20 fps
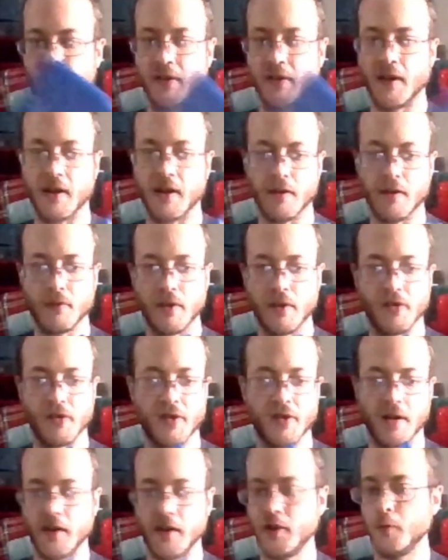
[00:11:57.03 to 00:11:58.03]
any of these, and
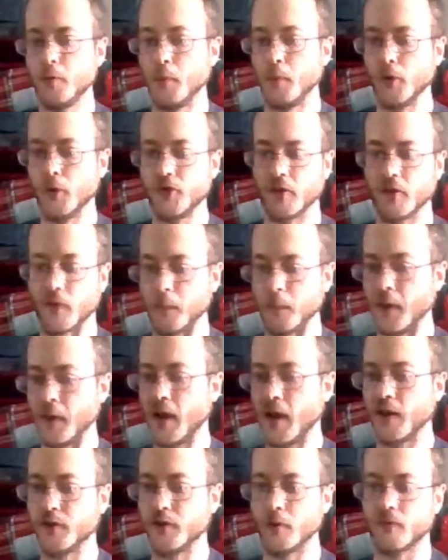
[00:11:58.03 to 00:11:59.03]
I know most of them
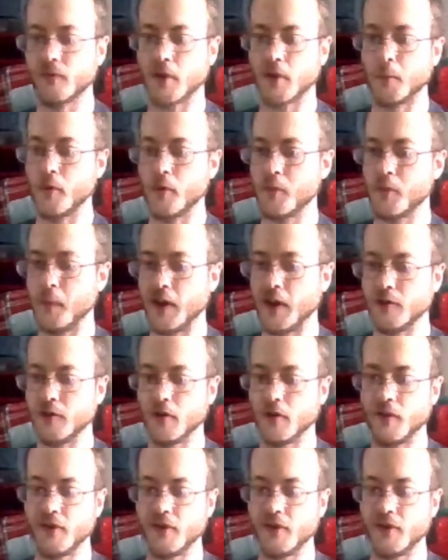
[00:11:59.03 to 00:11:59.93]
had to have come with a manual at the